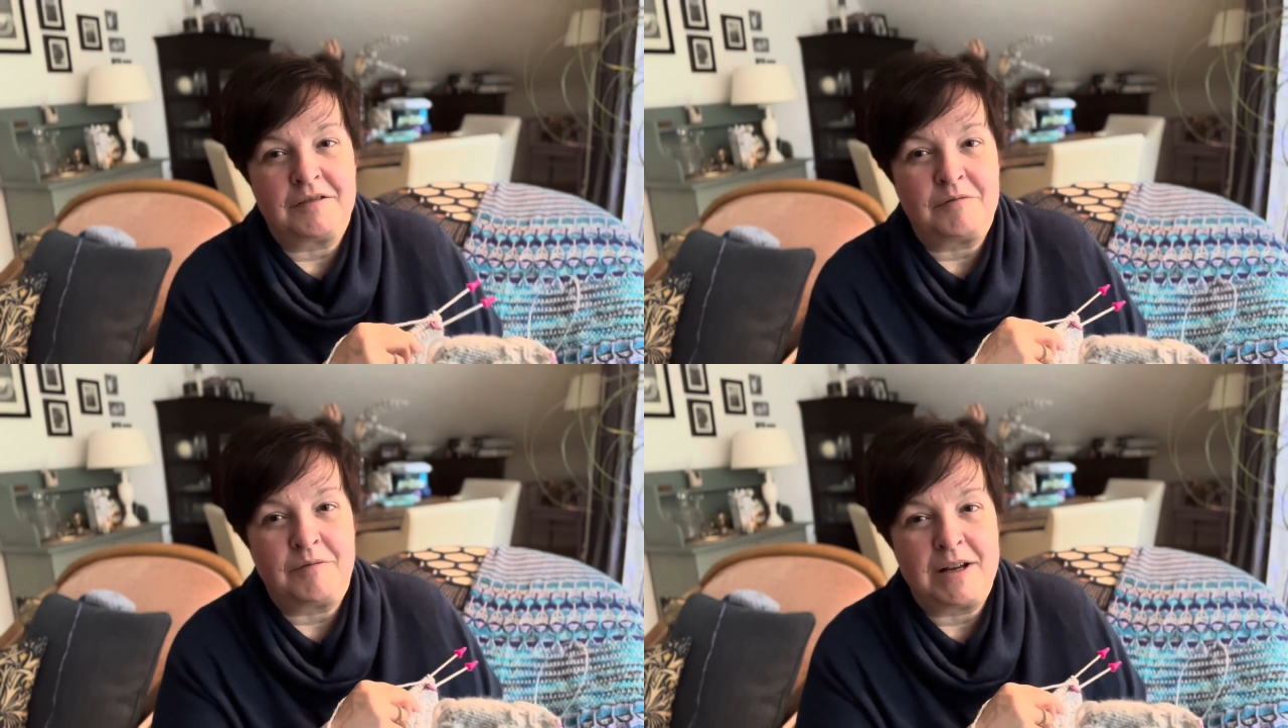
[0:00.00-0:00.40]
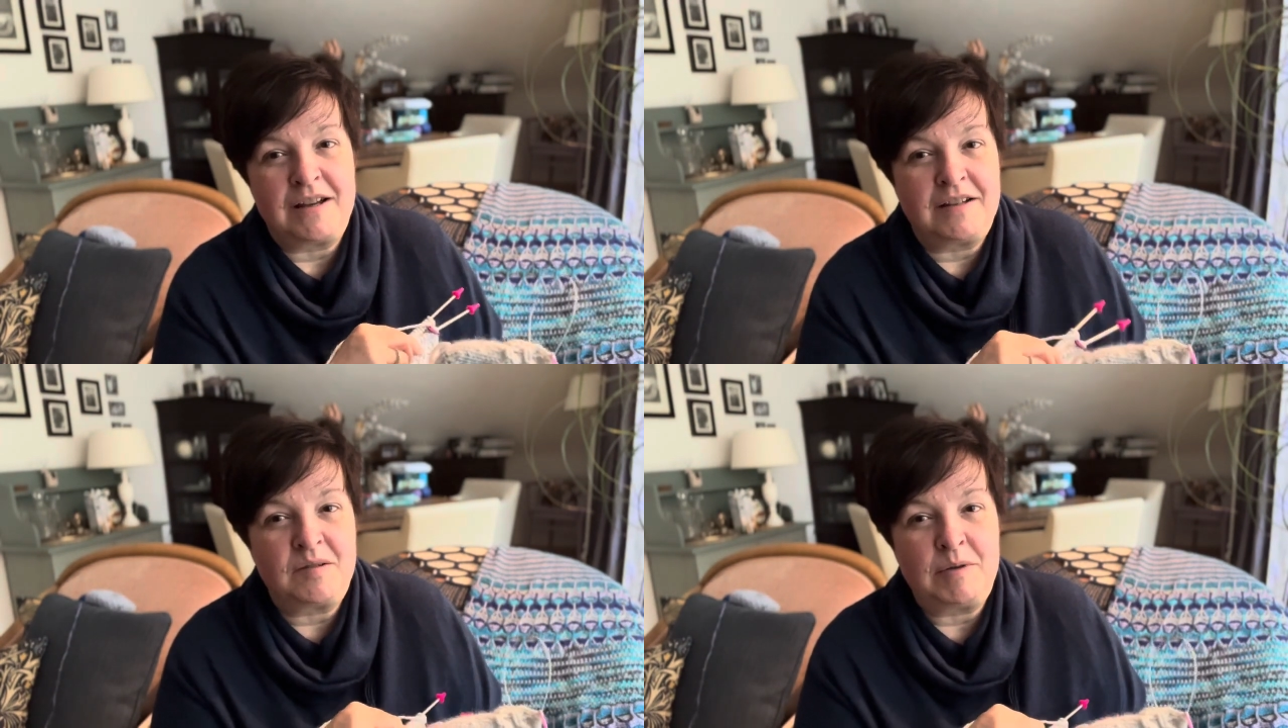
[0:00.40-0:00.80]
When I
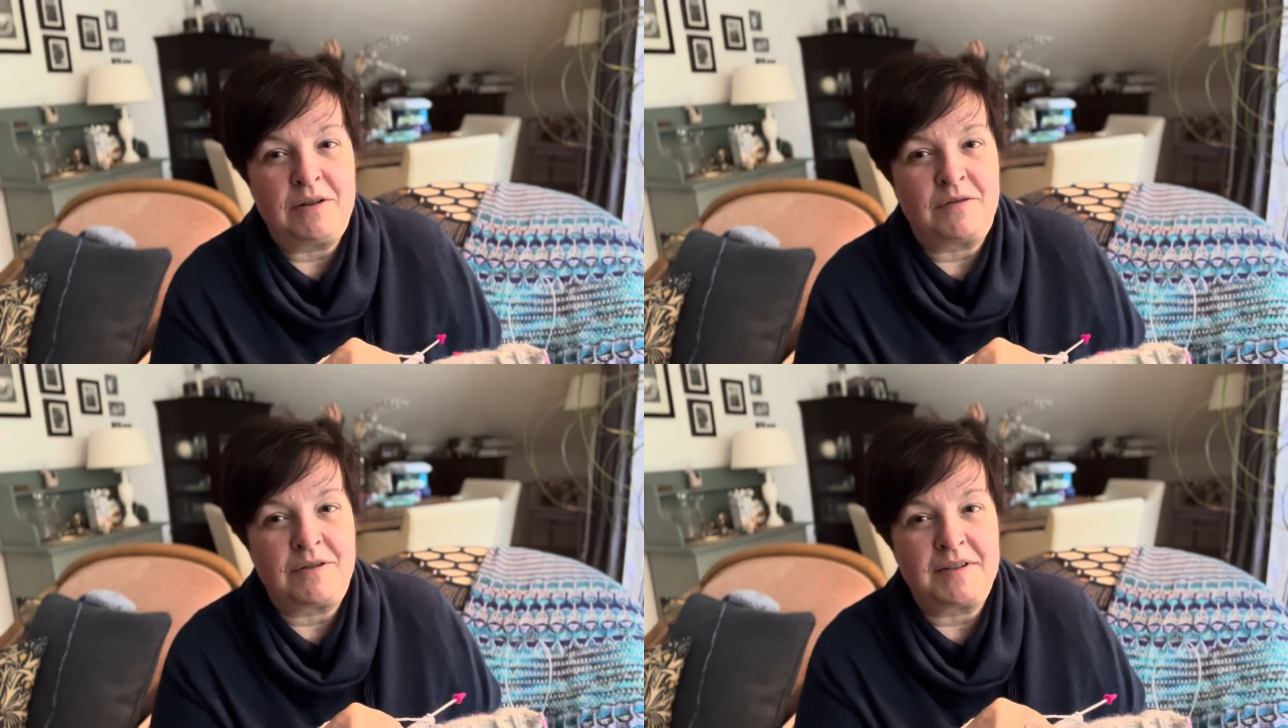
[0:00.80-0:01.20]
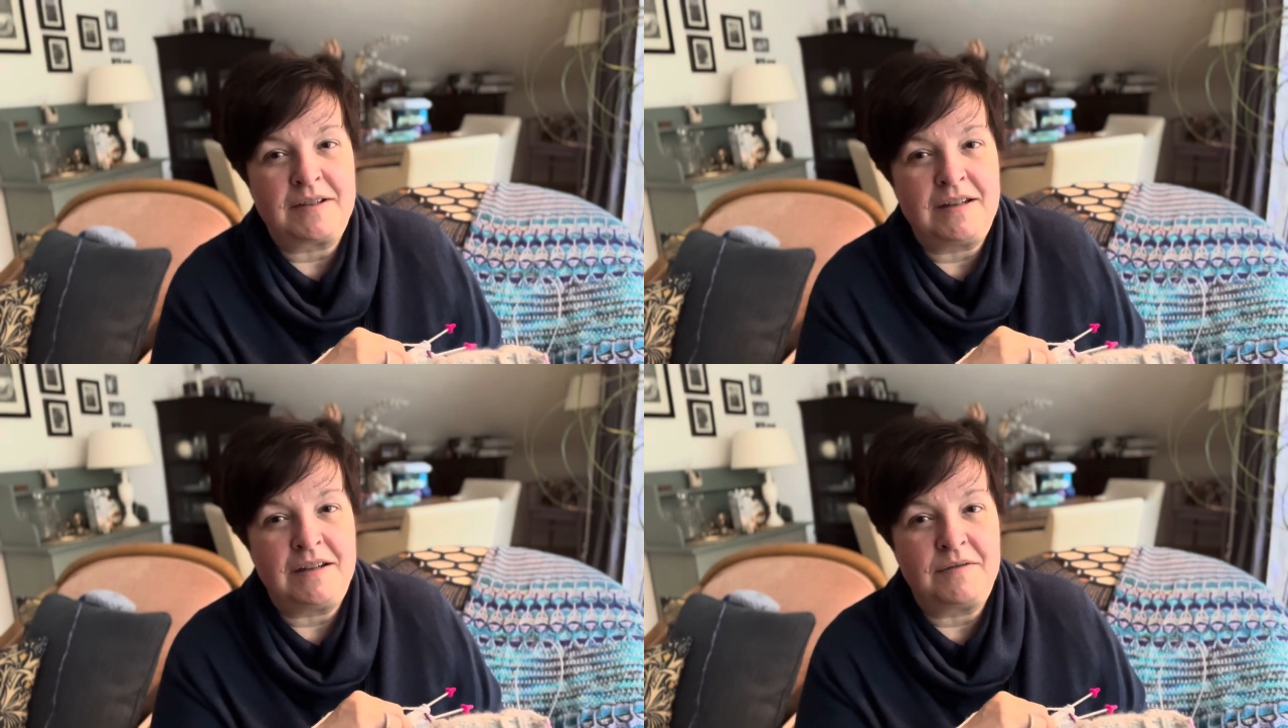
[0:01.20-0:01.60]
split for the
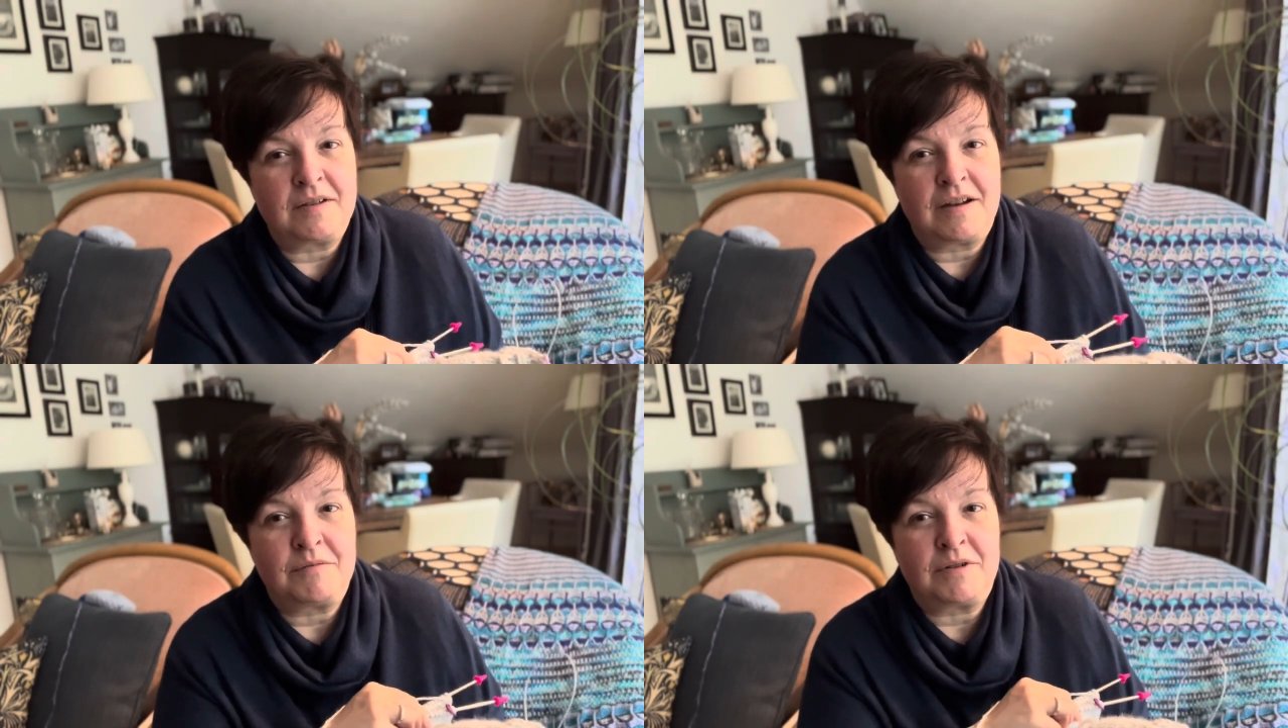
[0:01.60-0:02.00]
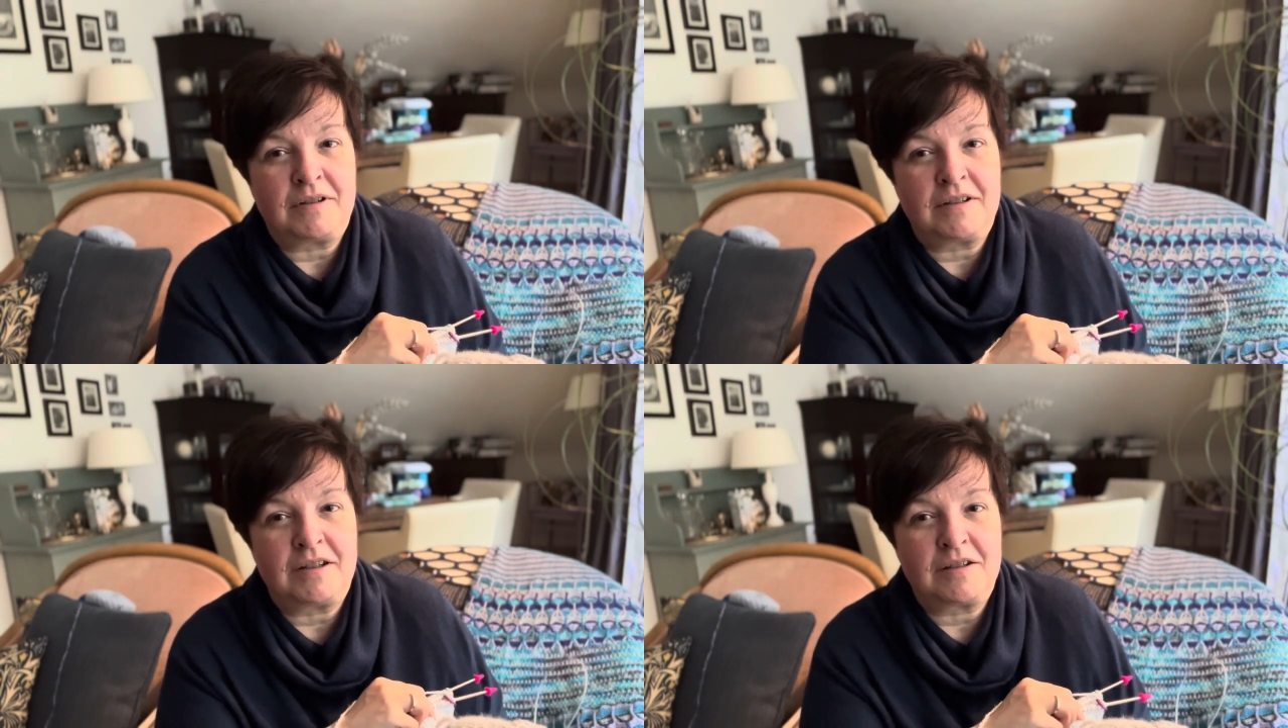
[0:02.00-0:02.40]
sleeves, I
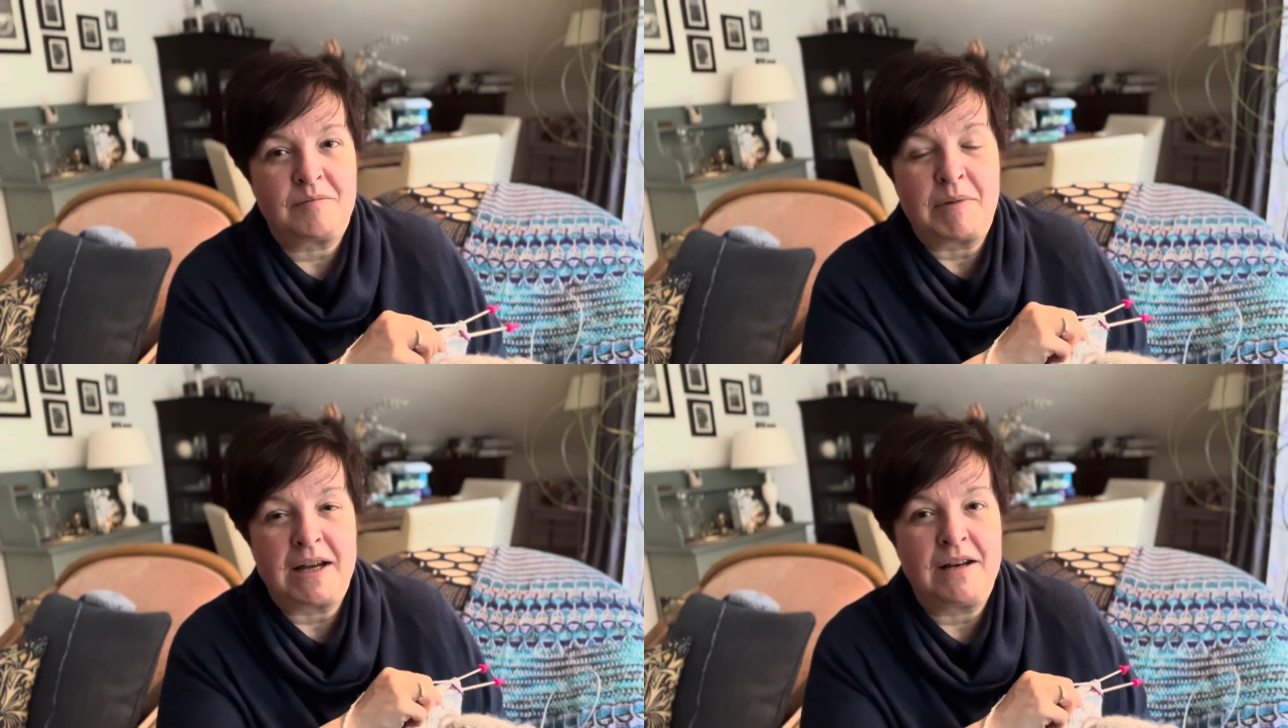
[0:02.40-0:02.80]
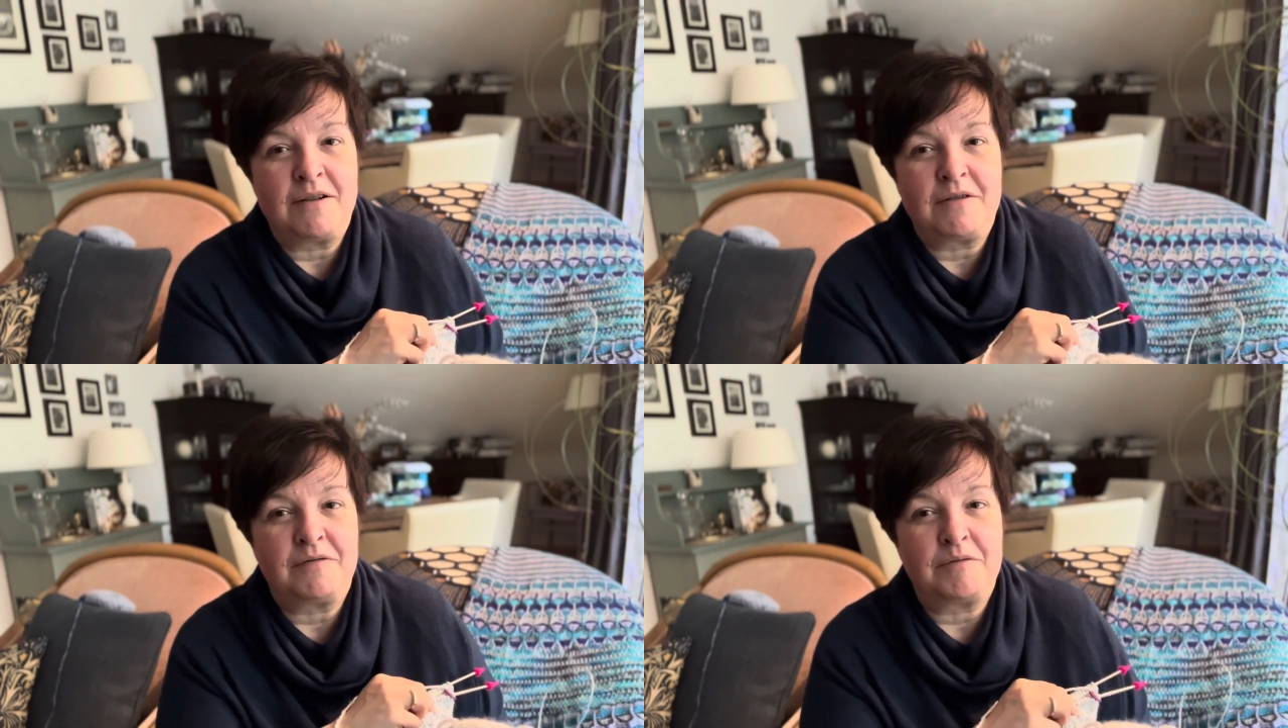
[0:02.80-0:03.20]
will just bind
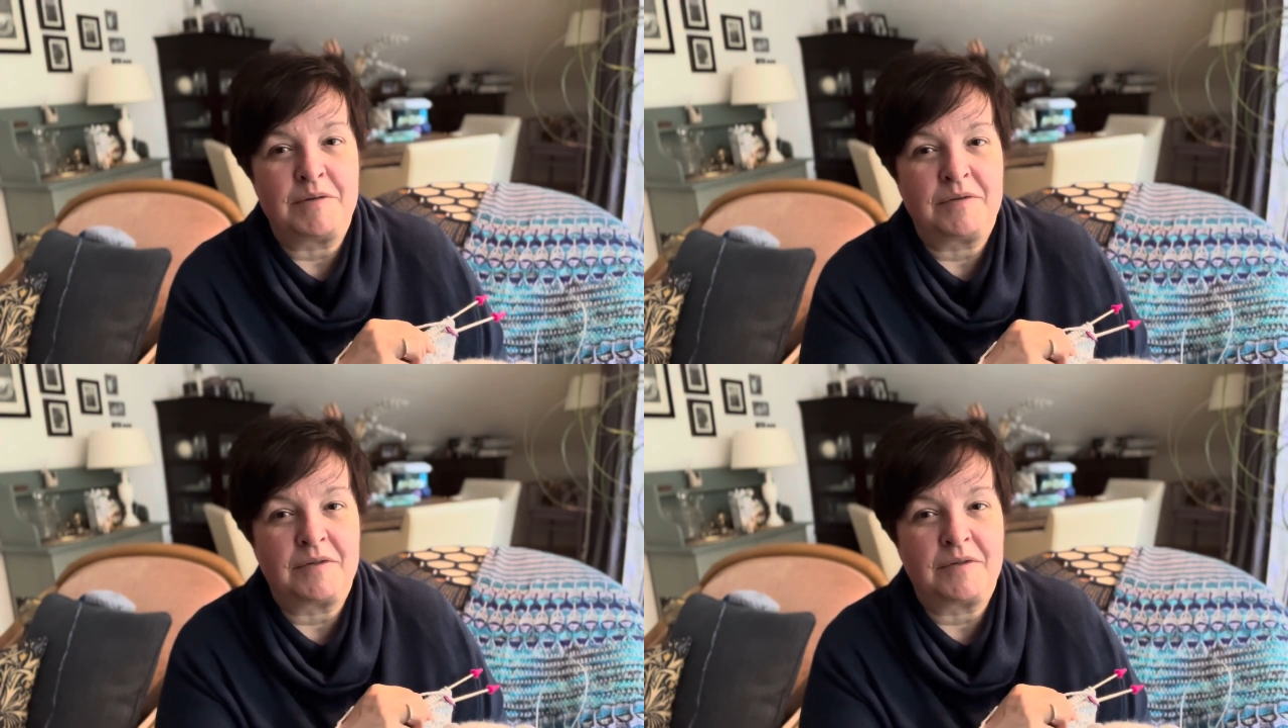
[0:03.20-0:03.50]
off with